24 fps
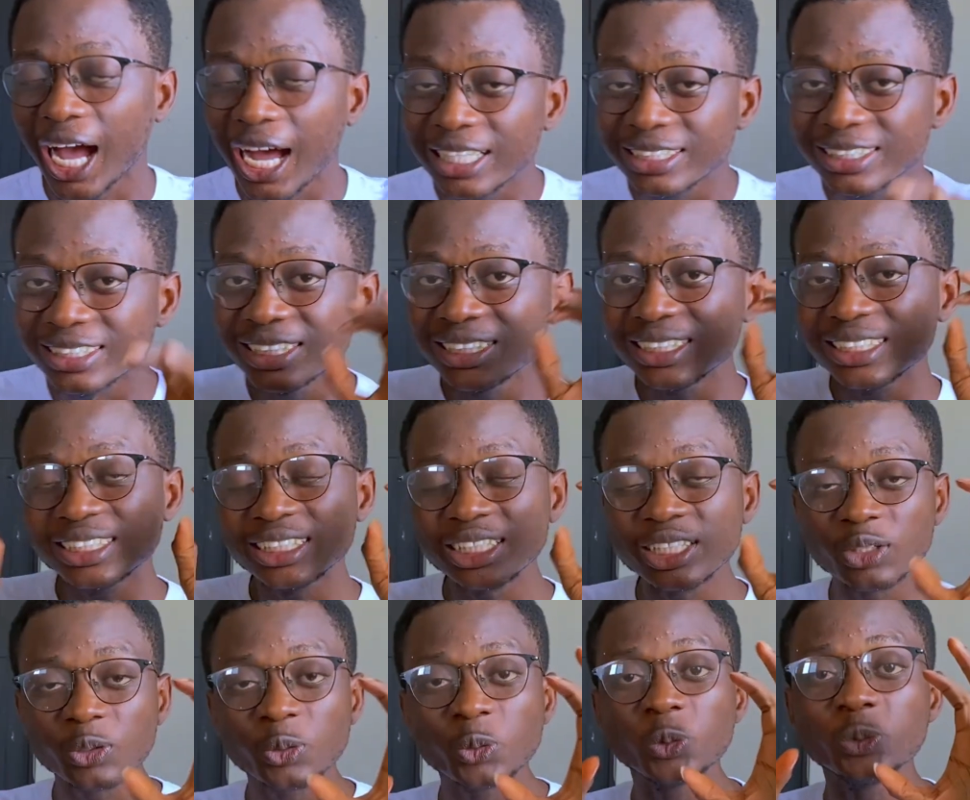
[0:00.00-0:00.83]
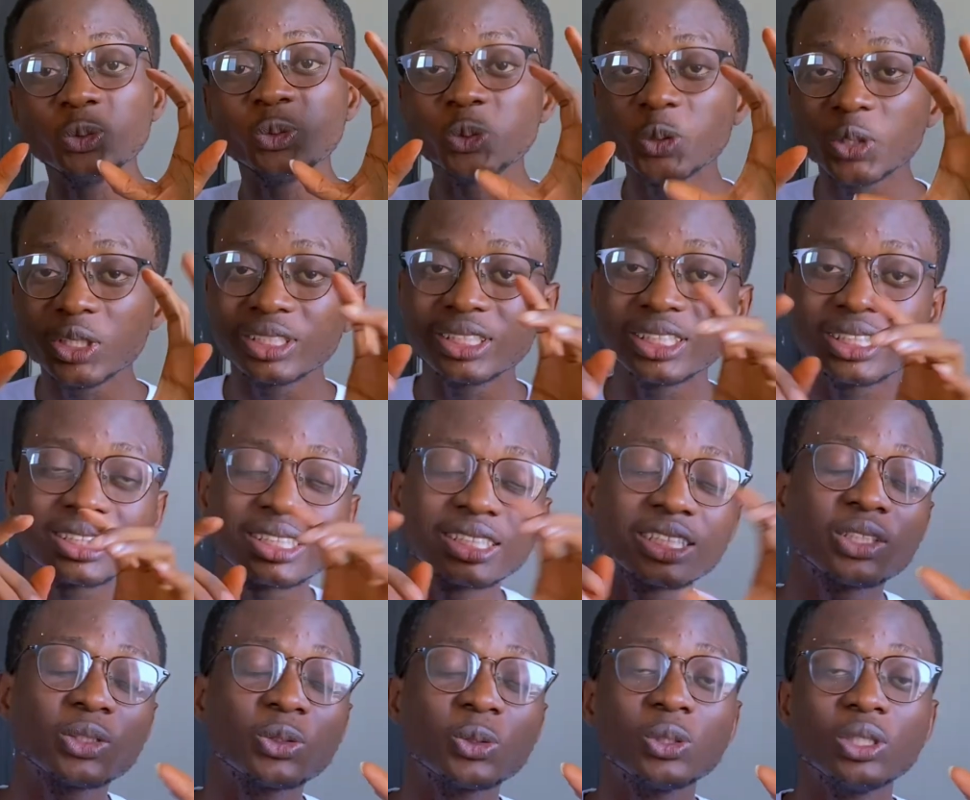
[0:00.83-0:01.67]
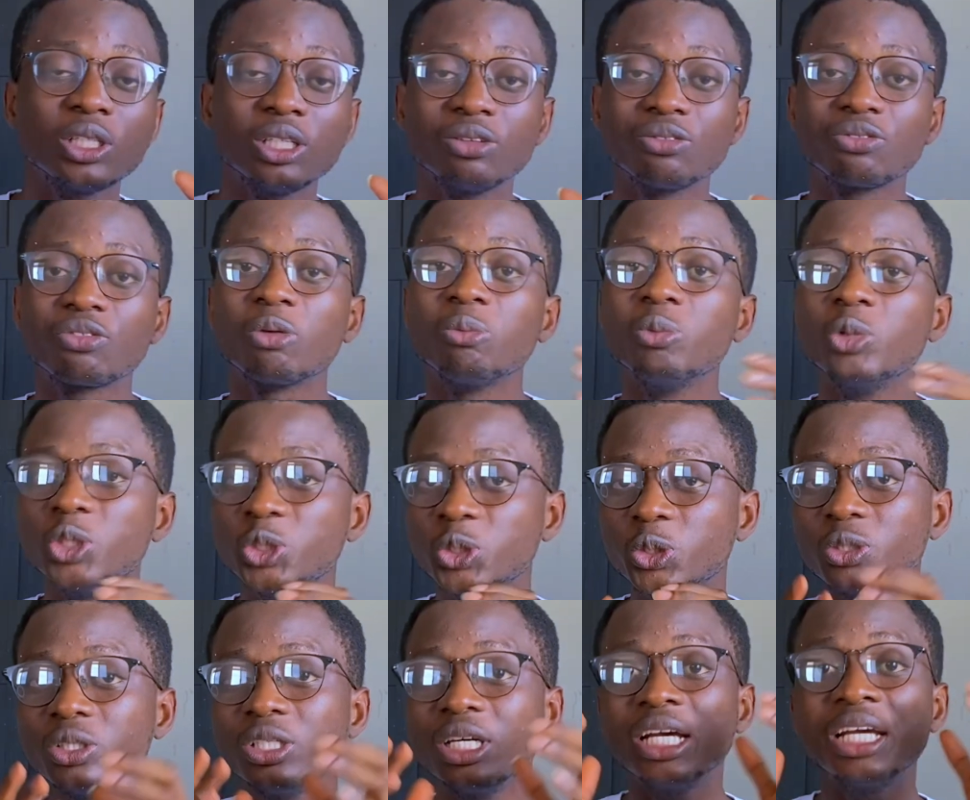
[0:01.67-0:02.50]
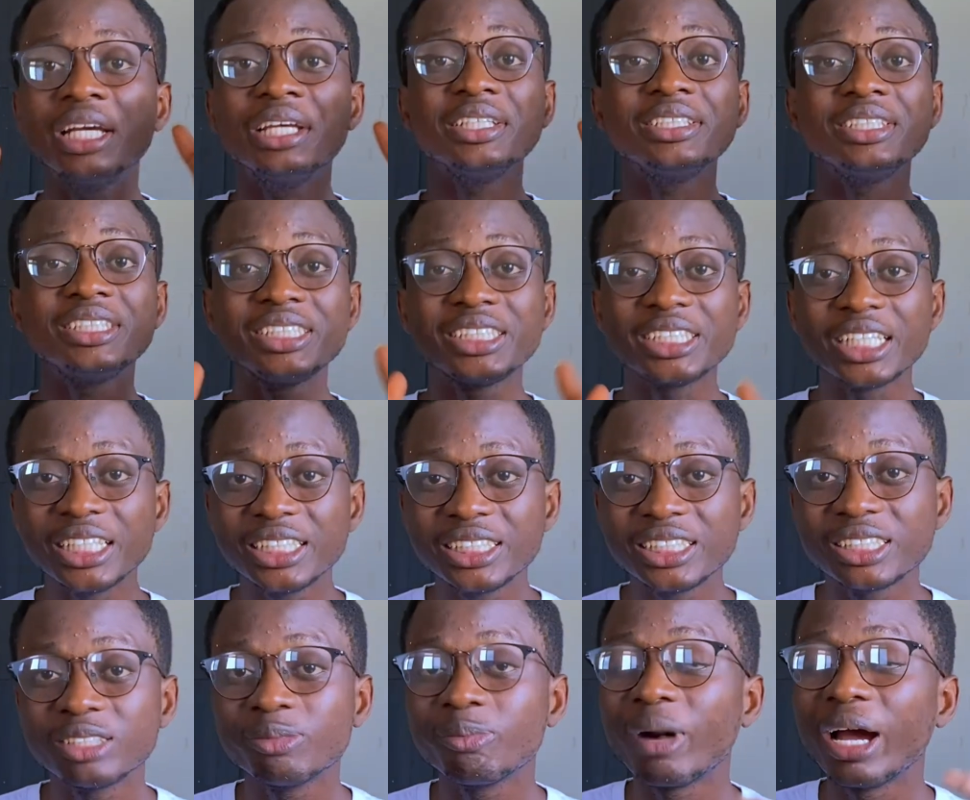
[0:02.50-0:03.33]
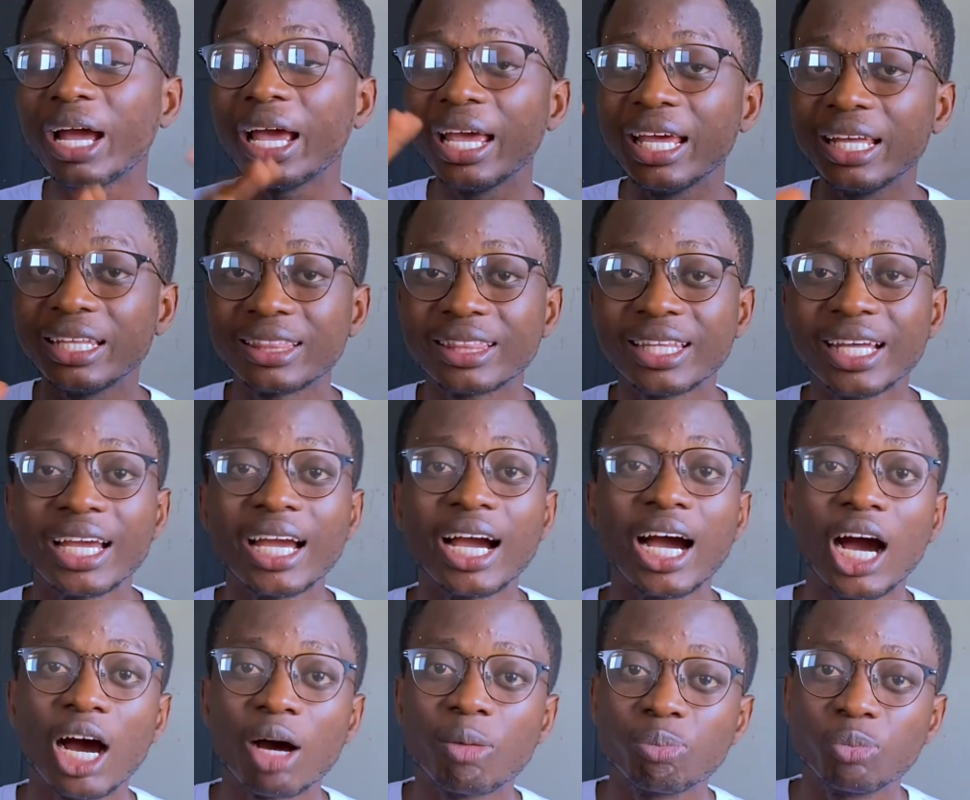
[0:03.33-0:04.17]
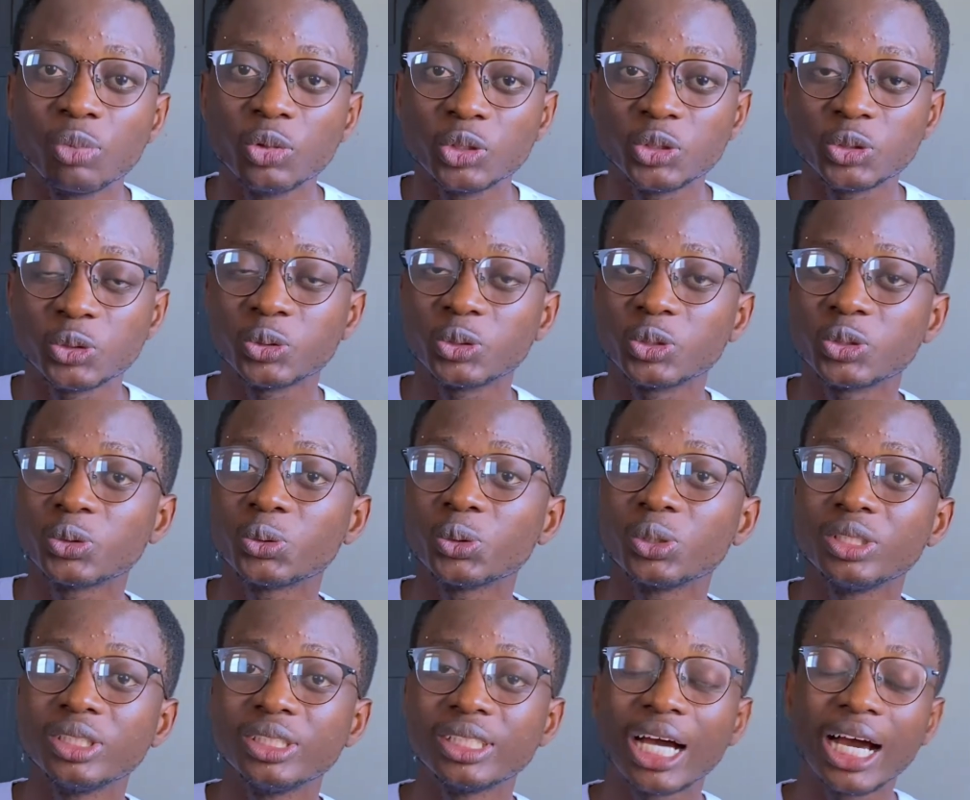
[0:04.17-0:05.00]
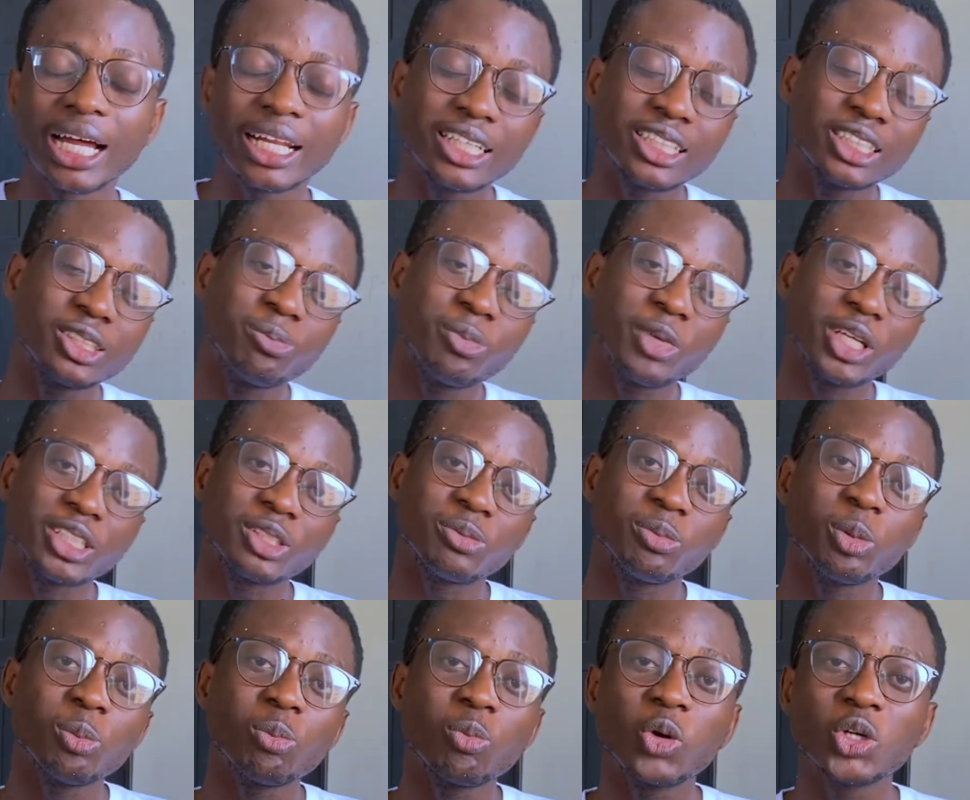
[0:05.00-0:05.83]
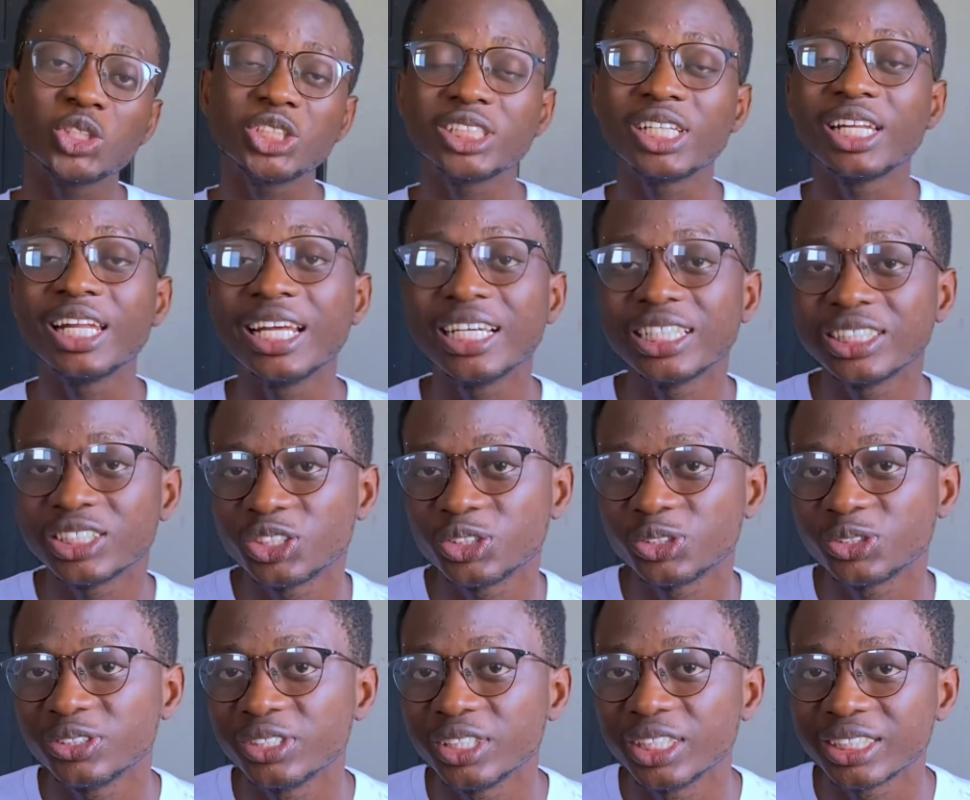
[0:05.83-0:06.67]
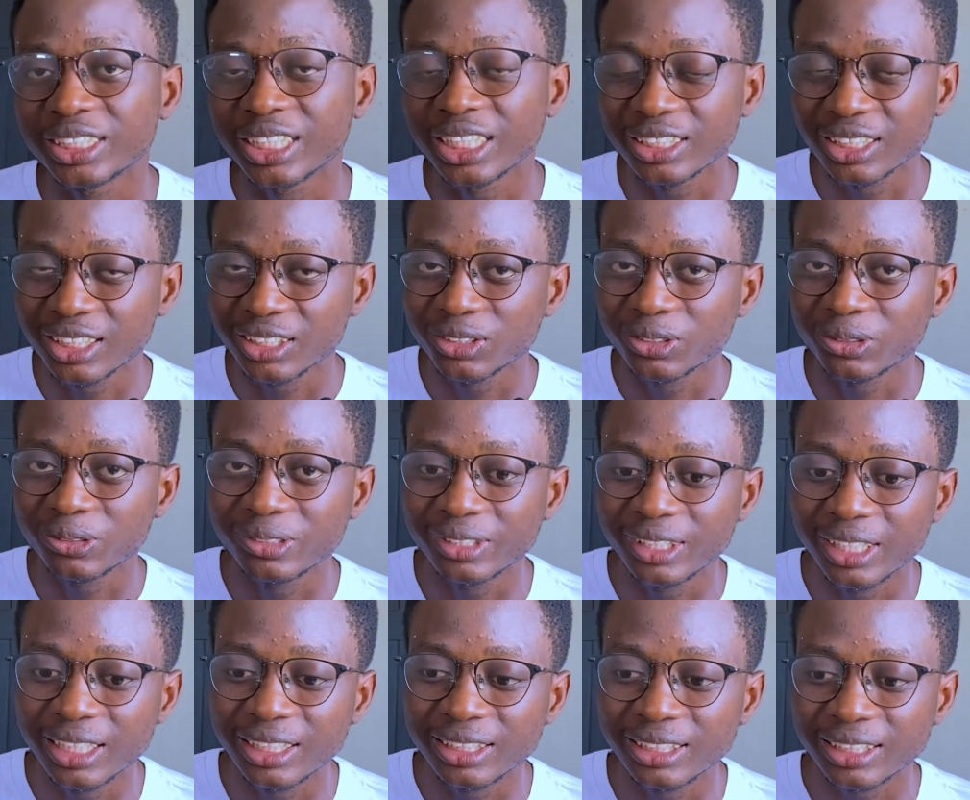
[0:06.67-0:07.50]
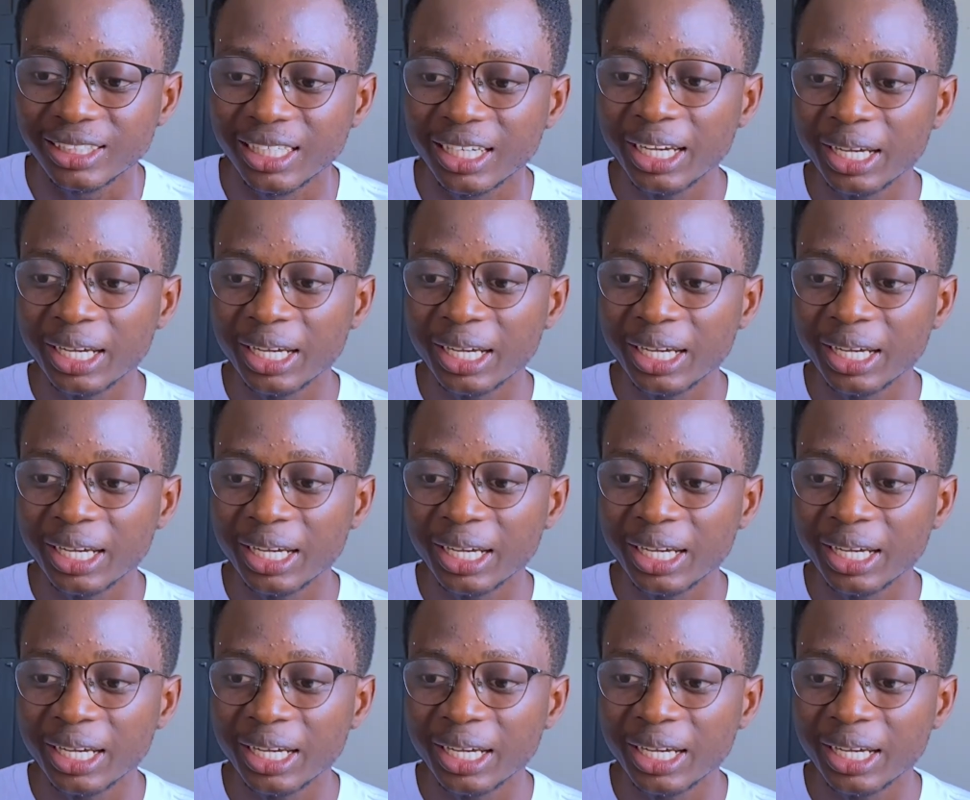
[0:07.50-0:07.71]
and knowing this single information changed my entire approach to studying, and it makes me much less stressed as a student.